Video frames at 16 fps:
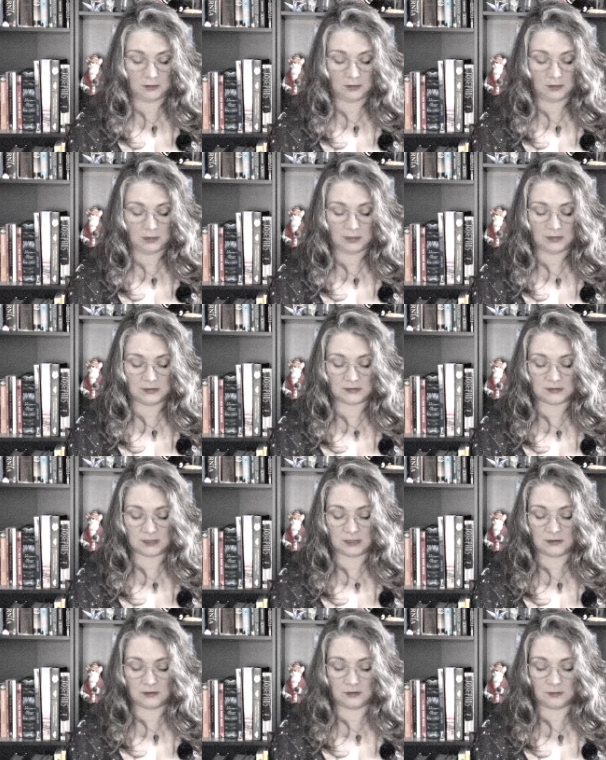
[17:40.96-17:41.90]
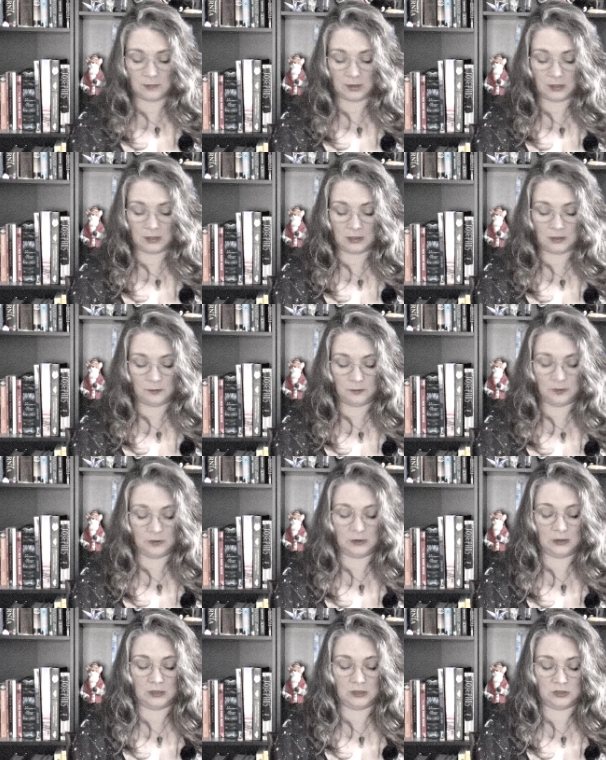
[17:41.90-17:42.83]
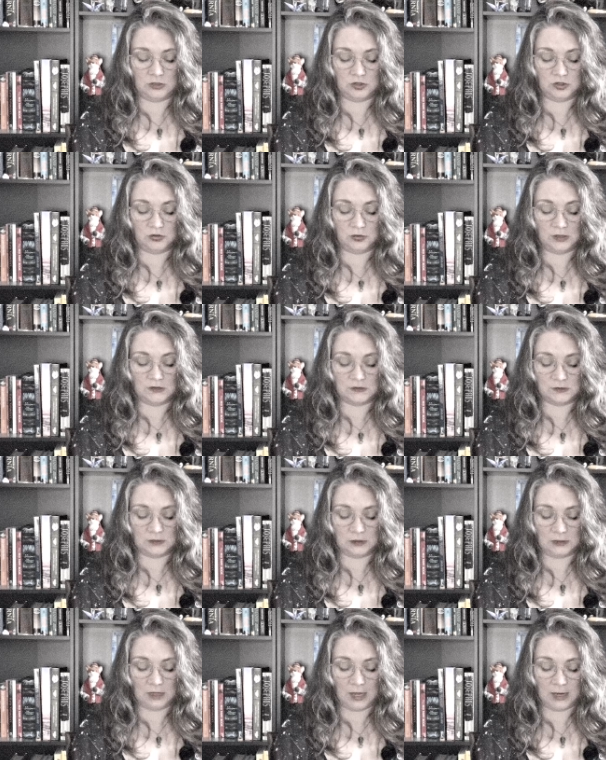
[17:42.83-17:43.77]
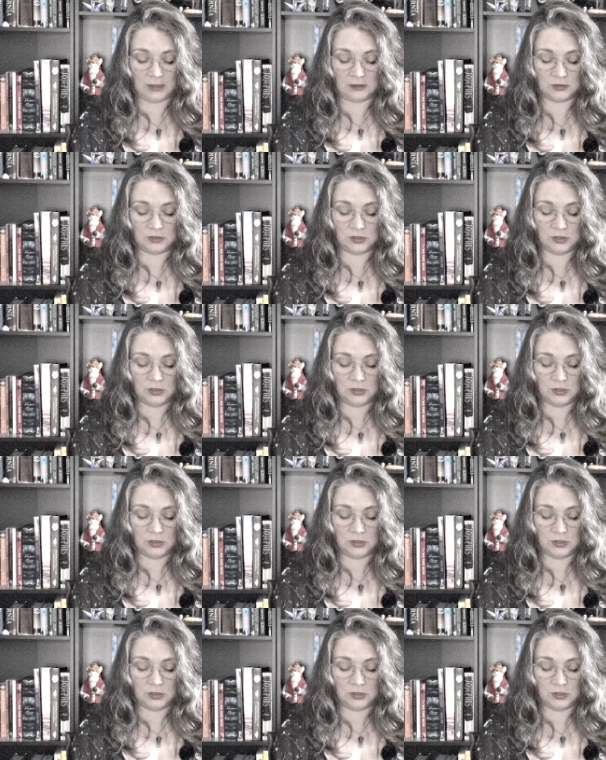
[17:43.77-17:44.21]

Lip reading: He said that my inability to trust the light